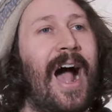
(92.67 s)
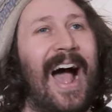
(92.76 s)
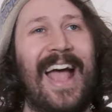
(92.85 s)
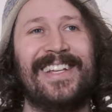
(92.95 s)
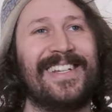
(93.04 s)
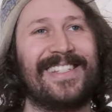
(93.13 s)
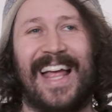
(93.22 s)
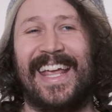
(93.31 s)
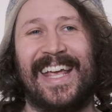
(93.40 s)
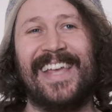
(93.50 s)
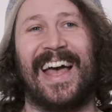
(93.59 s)
I
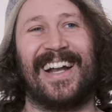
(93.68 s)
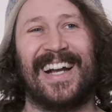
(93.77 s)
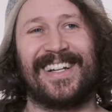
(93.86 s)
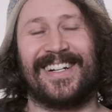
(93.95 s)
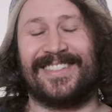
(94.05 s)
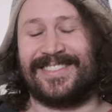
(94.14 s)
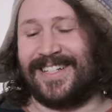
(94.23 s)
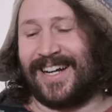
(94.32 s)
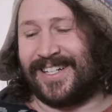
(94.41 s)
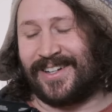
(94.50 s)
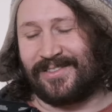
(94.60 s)
hear that and I go,
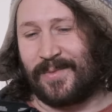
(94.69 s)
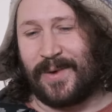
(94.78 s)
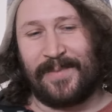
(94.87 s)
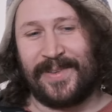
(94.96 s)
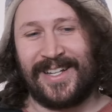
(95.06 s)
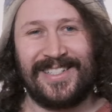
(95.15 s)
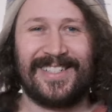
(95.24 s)
oh, don't remind me.